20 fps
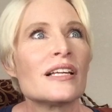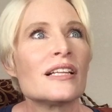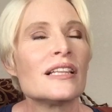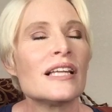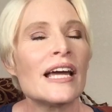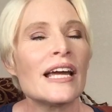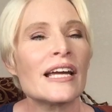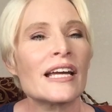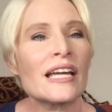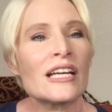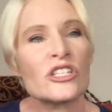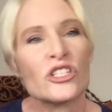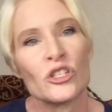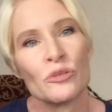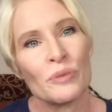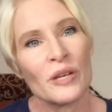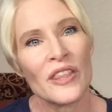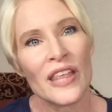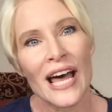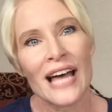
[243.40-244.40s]
like it
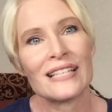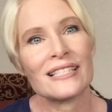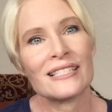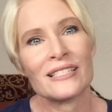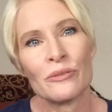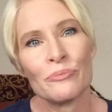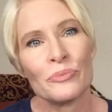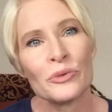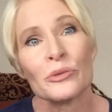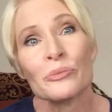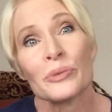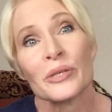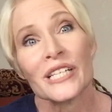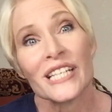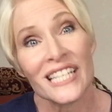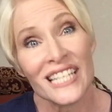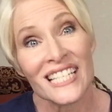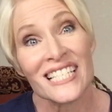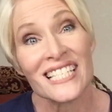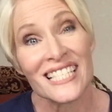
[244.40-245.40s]
should be that simple, but
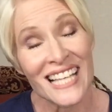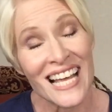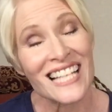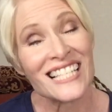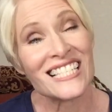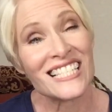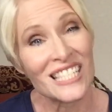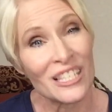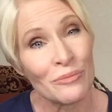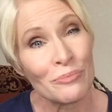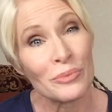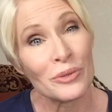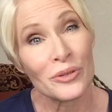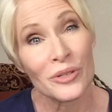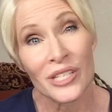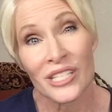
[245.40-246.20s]
it is that simple.